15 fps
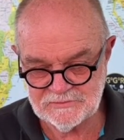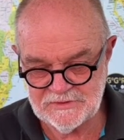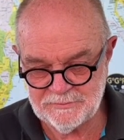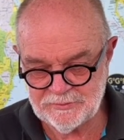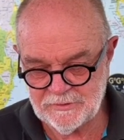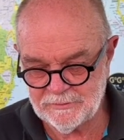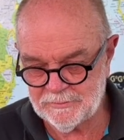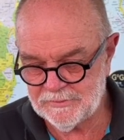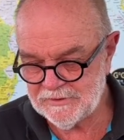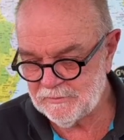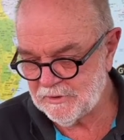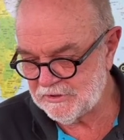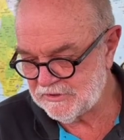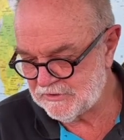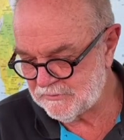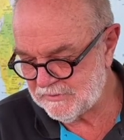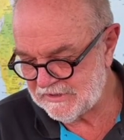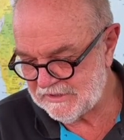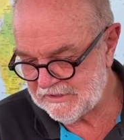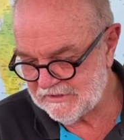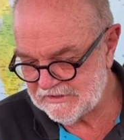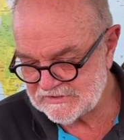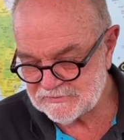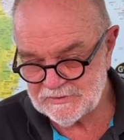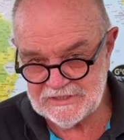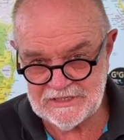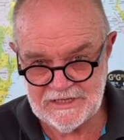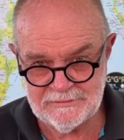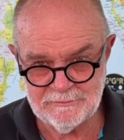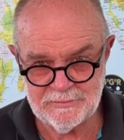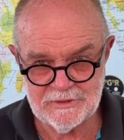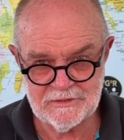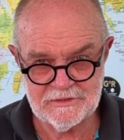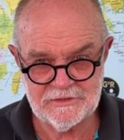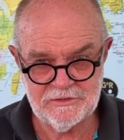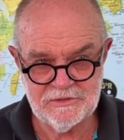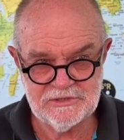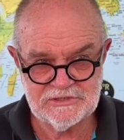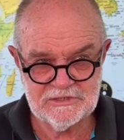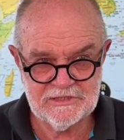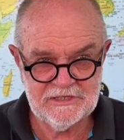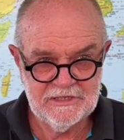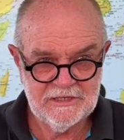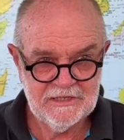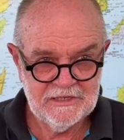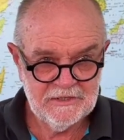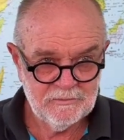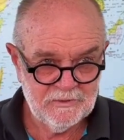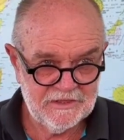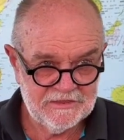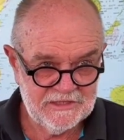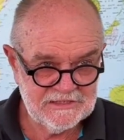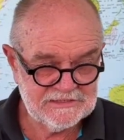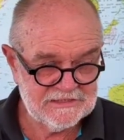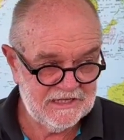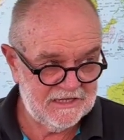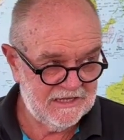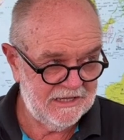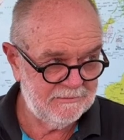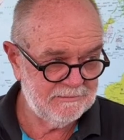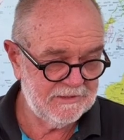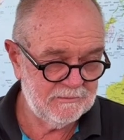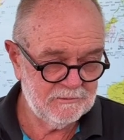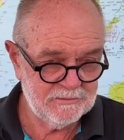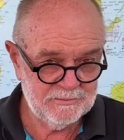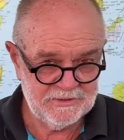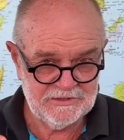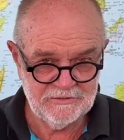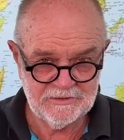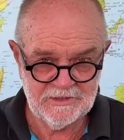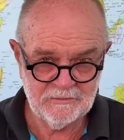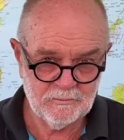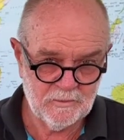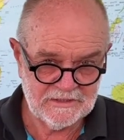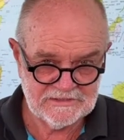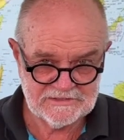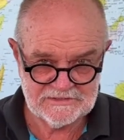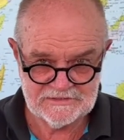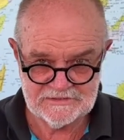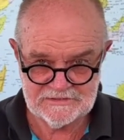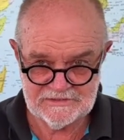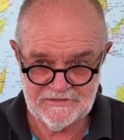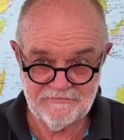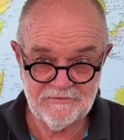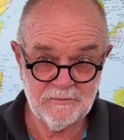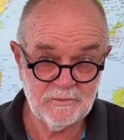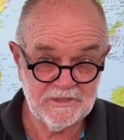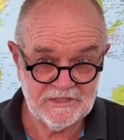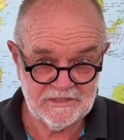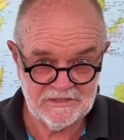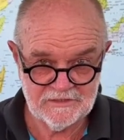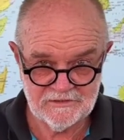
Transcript: We probably won't do any this weekend, but usually when things start happening, we'll be doing it once every week.